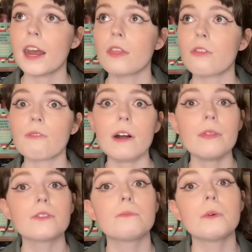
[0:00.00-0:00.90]
and
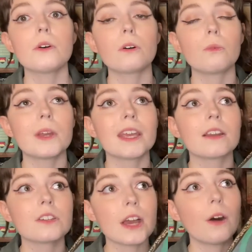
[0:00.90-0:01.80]
throughout this book we
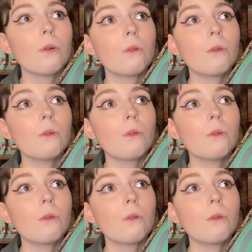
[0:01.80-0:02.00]
can tell